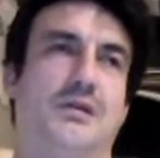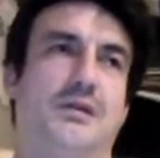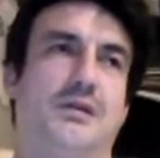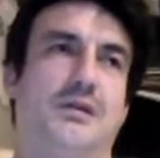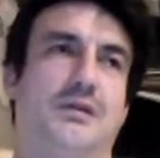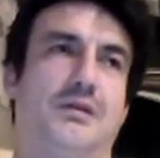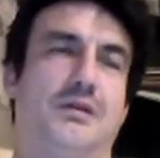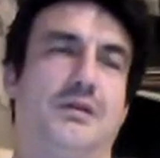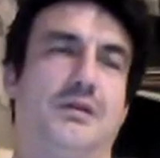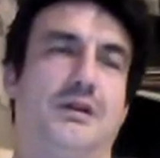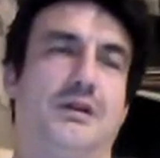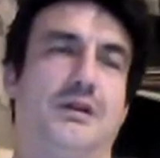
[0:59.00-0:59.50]

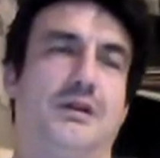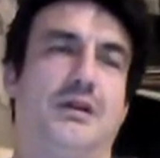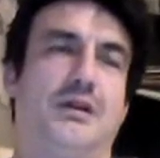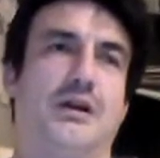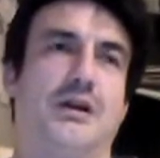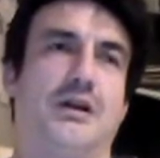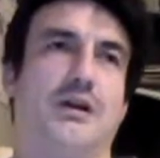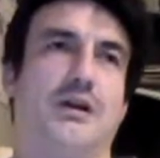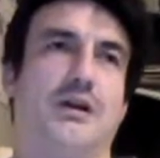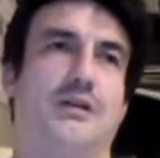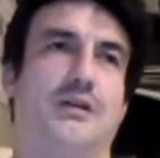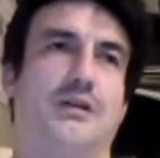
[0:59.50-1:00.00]
there you
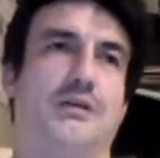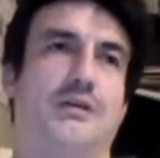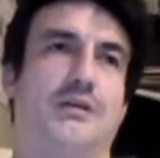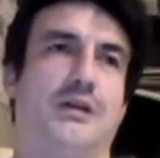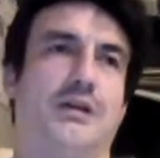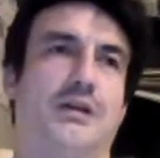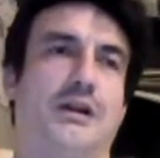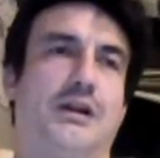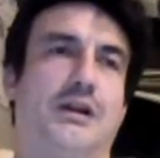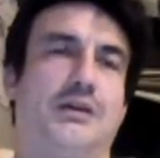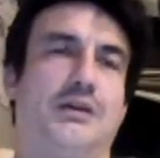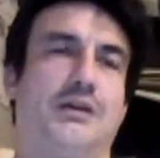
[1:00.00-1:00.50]
are, learning
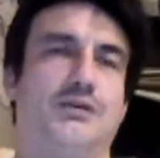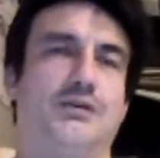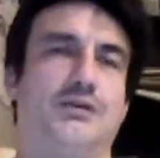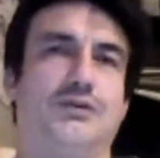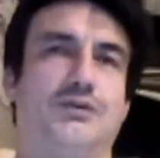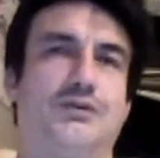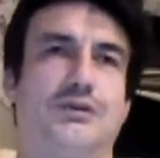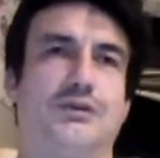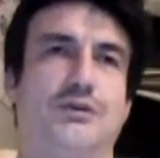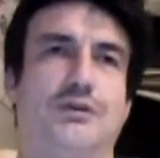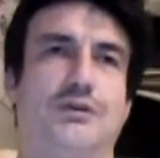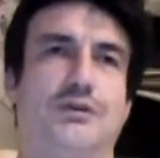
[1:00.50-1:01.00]
how to use
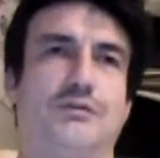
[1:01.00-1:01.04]
your,